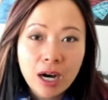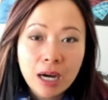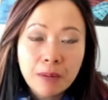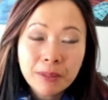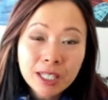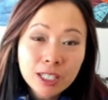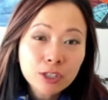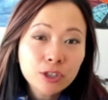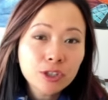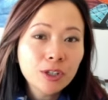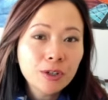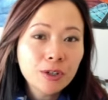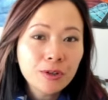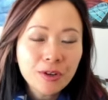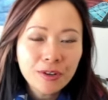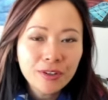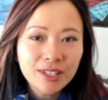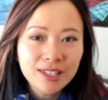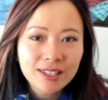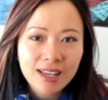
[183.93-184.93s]
I'm going to show
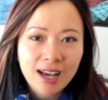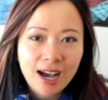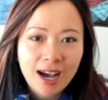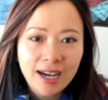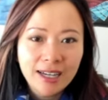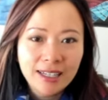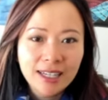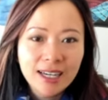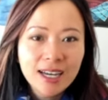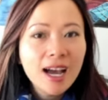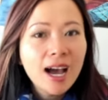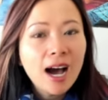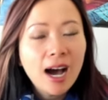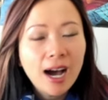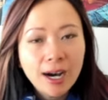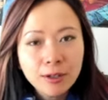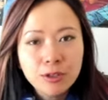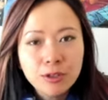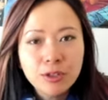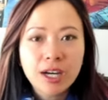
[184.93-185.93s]
you inside
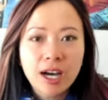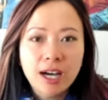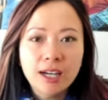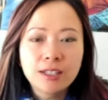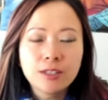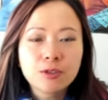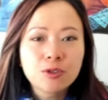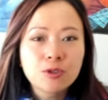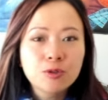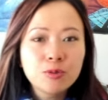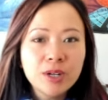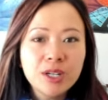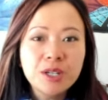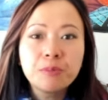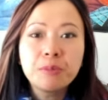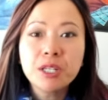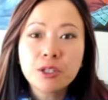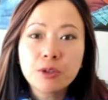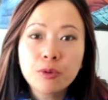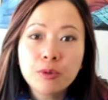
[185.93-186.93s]
how to kind of switch
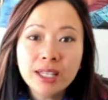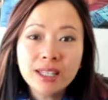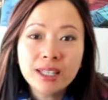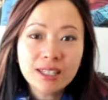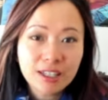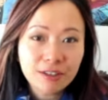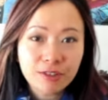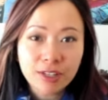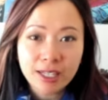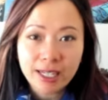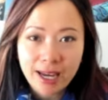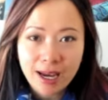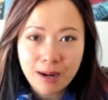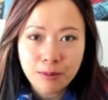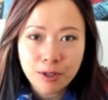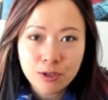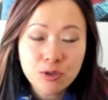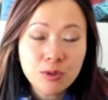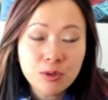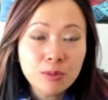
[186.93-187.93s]
between the different
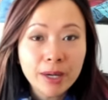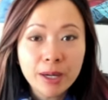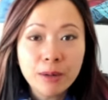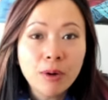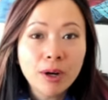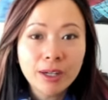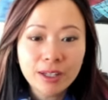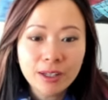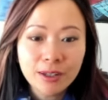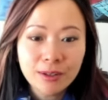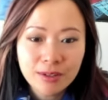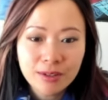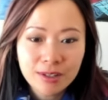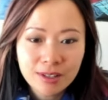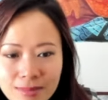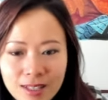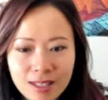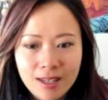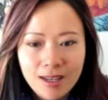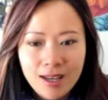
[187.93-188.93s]
cameras you may want to
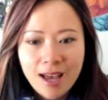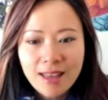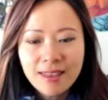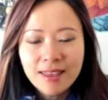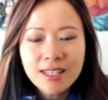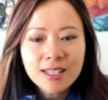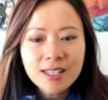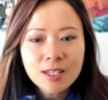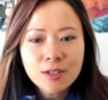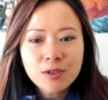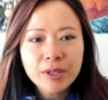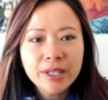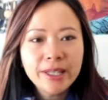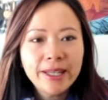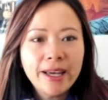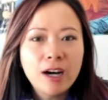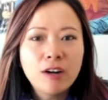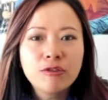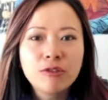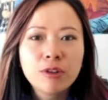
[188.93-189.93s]
use. And this is
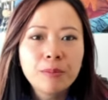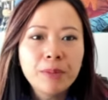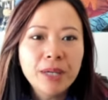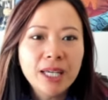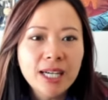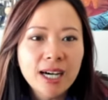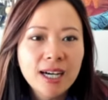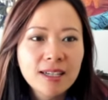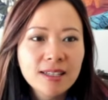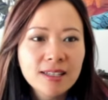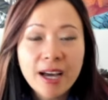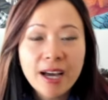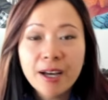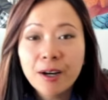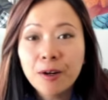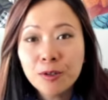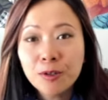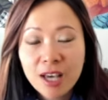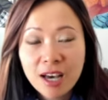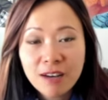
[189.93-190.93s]
really helpful because I
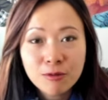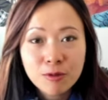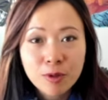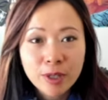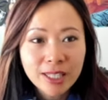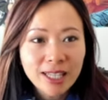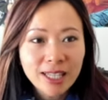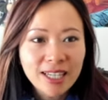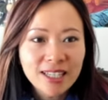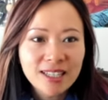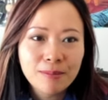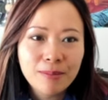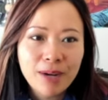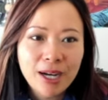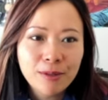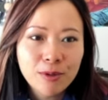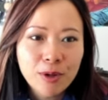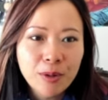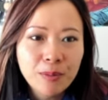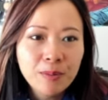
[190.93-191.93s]
also have ring lights in my
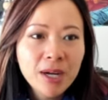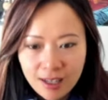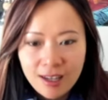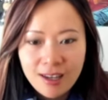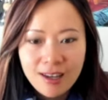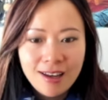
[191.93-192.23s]
room.